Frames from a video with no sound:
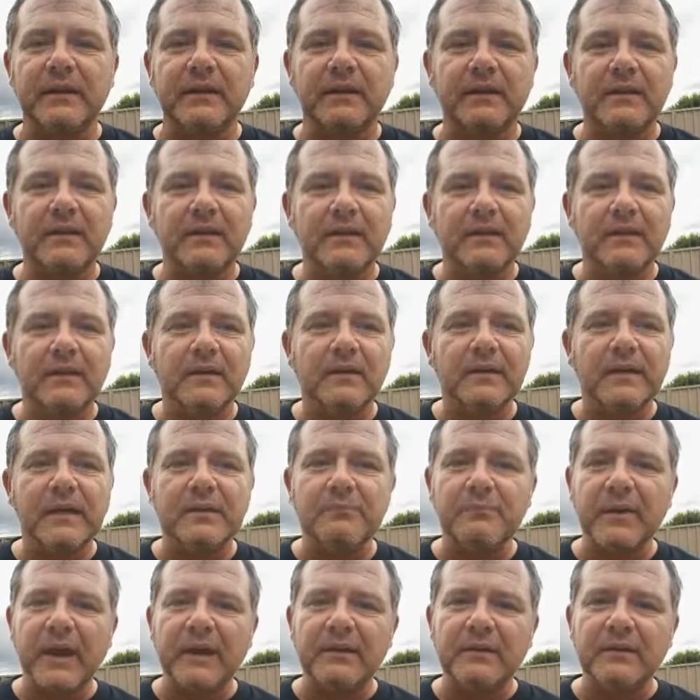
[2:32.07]
Uh, at
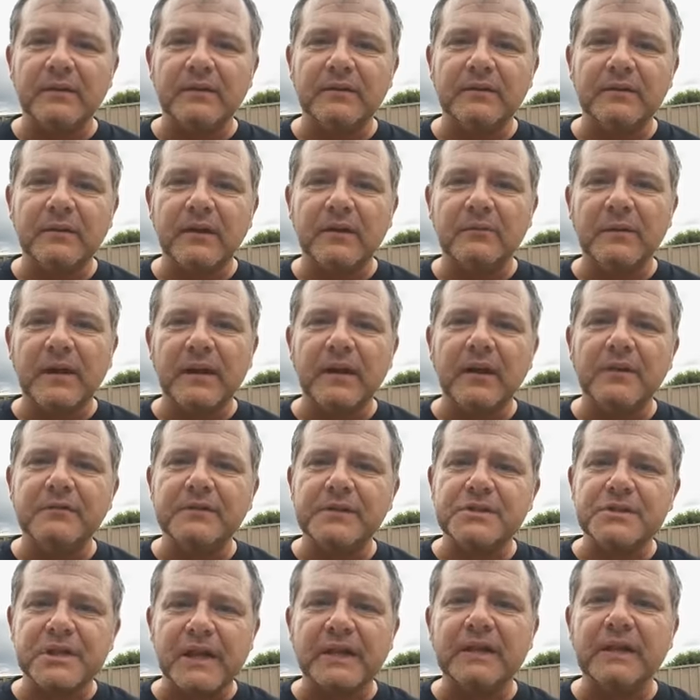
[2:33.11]
the impact, and I went
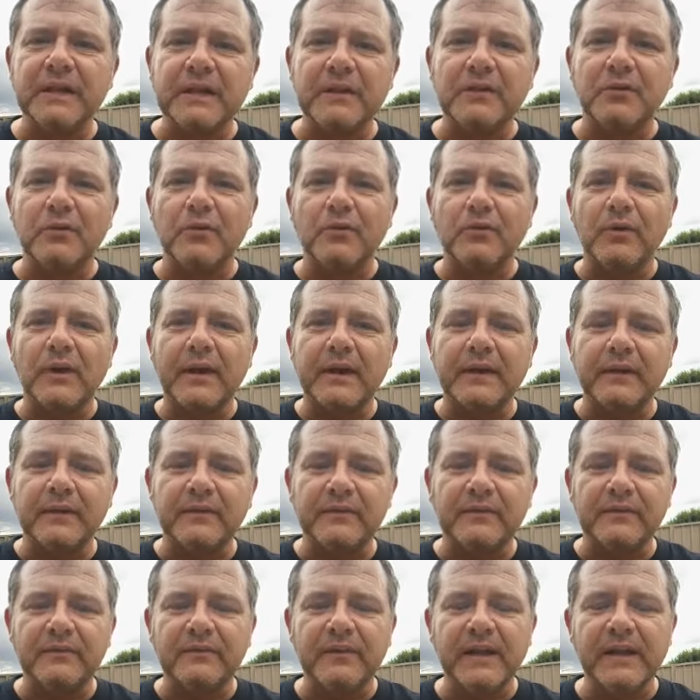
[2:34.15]
over to check that they were all right
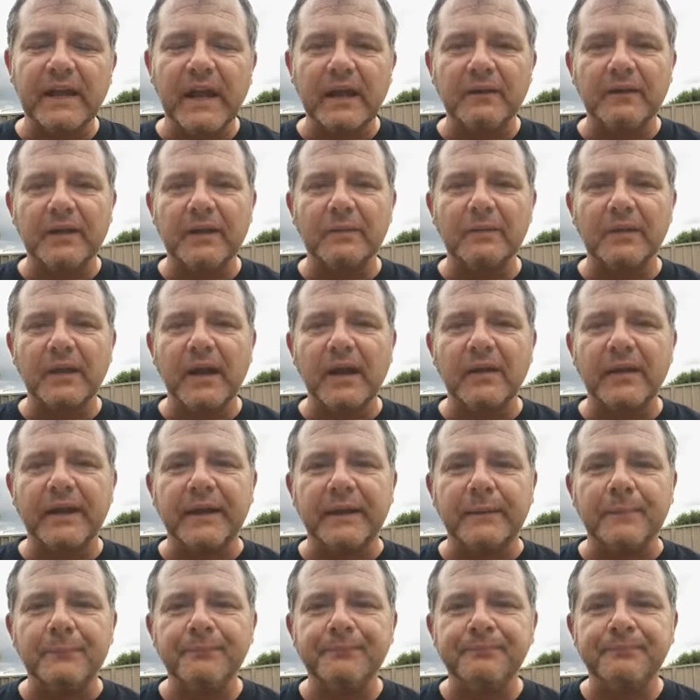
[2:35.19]
and to see how they were
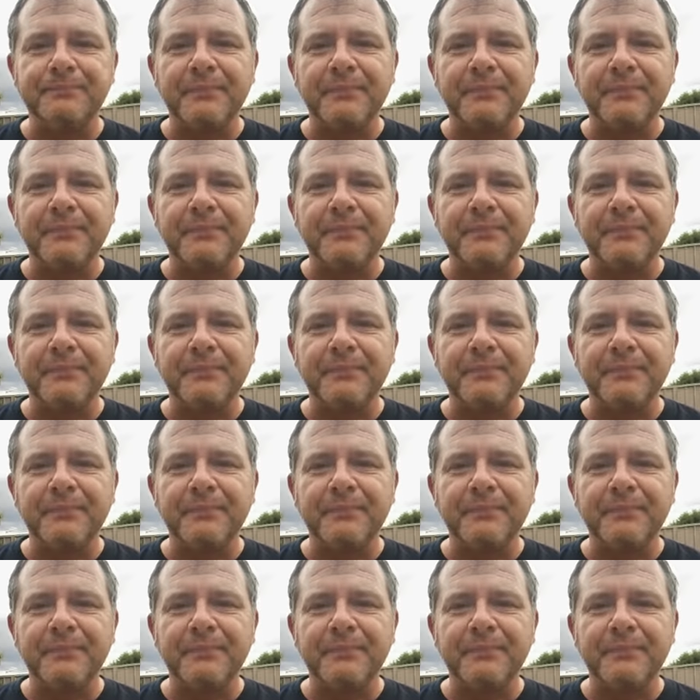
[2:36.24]
going.